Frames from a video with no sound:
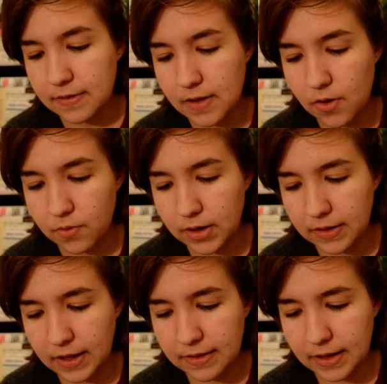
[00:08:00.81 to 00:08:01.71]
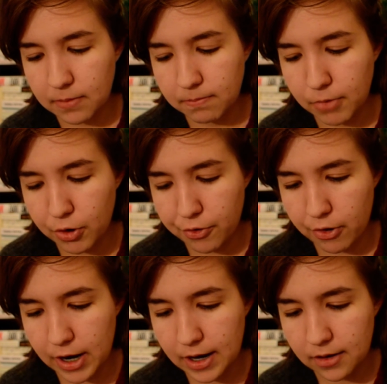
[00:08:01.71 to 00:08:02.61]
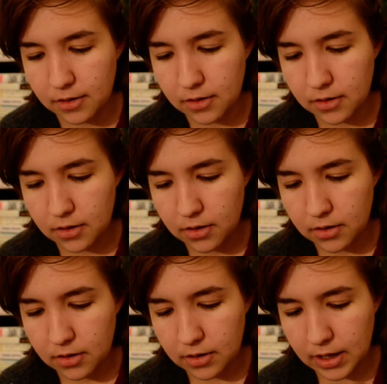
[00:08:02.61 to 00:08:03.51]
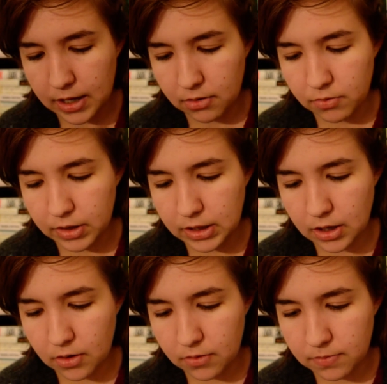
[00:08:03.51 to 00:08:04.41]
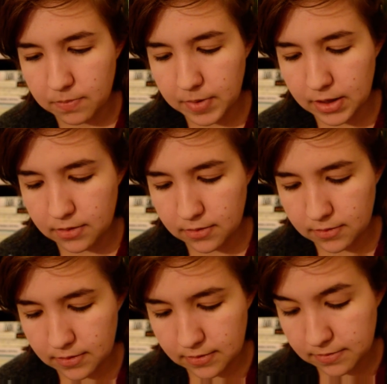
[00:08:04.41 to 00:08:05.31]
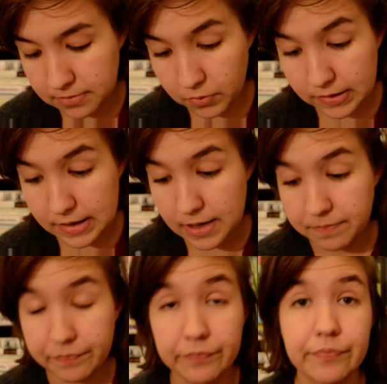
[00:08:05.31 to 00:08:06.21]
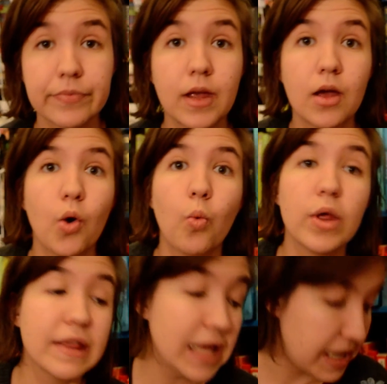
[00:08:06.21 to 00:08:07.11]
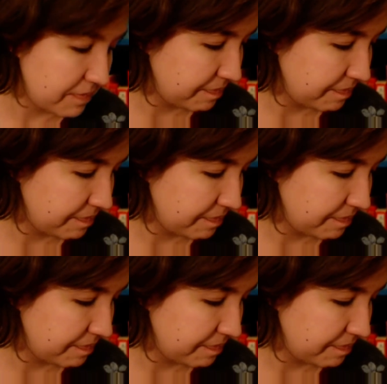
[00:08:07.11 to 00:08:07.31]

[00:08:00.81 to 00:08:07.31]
So, and I think it's like murdery. I don't really know, but we'll see. We'll see.